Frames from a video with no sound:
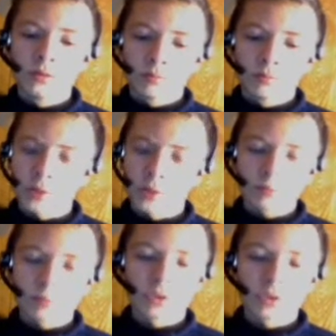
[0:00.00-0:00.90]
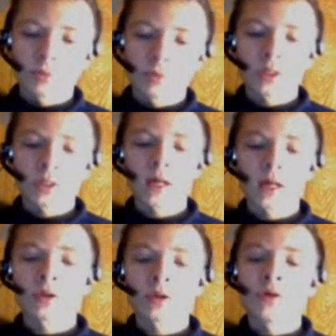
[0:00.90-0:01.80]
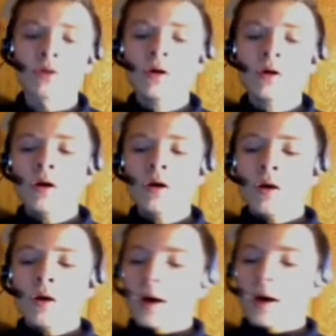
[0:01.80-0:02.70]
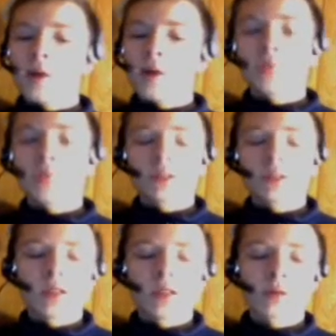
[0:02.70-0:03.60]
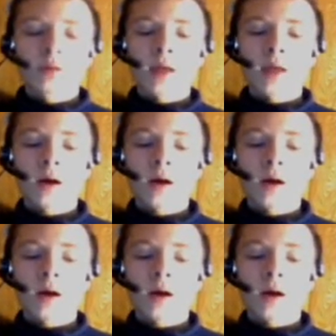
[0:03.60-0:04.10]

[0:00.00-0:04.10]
But just putting that out there. That's the end of that.